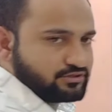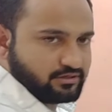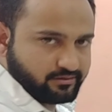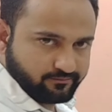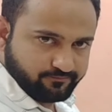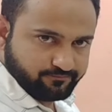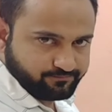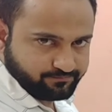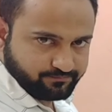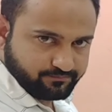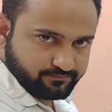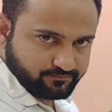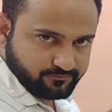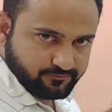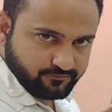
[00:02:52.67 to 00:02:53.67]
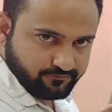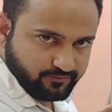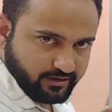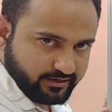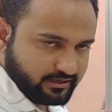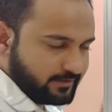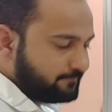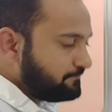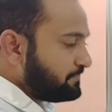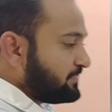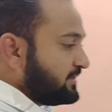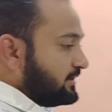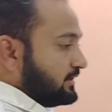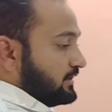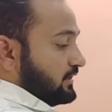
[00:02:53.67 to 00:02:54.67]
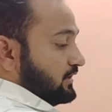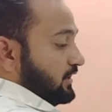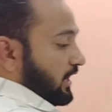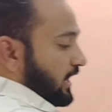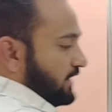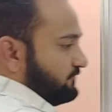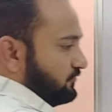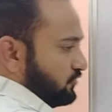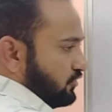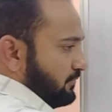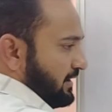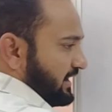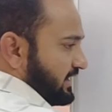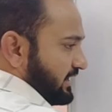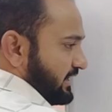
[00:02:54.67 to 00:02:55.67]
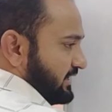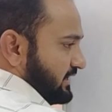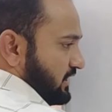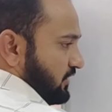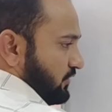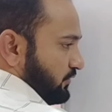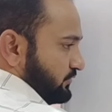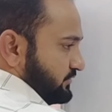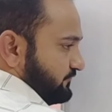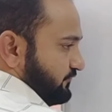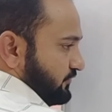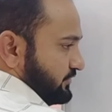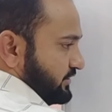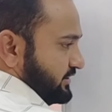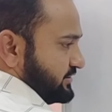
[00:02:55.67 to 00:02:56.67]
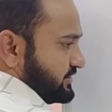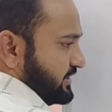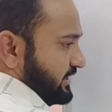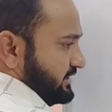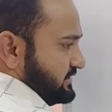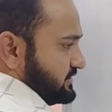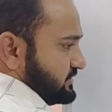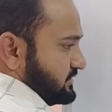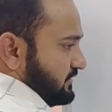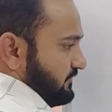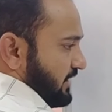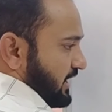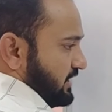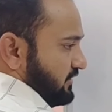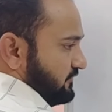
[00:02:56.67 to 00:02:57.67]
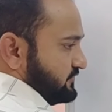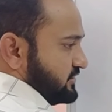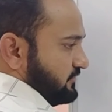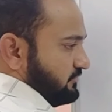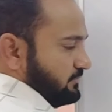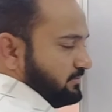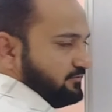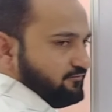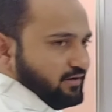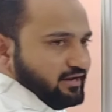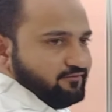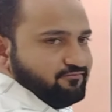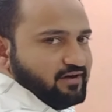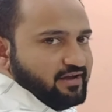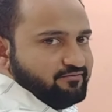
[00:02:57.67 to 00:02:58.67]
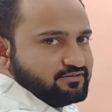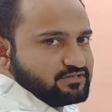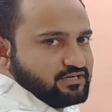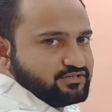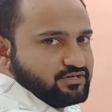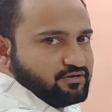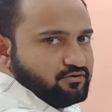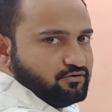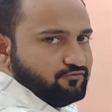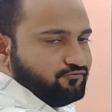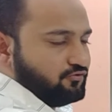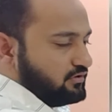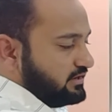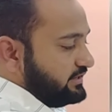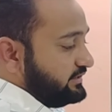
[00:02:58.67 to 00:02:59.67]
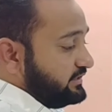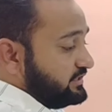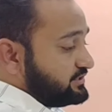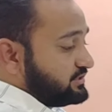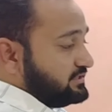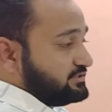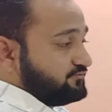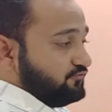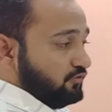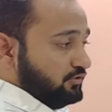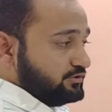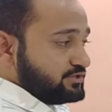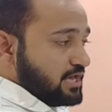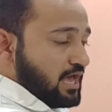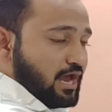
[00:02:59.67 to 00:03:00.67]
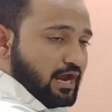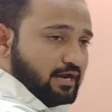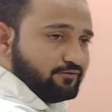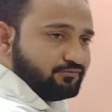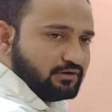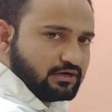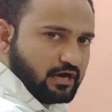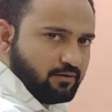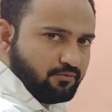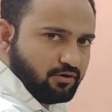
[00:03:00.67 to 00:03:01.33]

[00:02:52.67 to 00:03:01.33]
star. Agree? It will go back again. Now for this case, the value of j will be 5. 5 is less than equal to 4. Condition is false. It will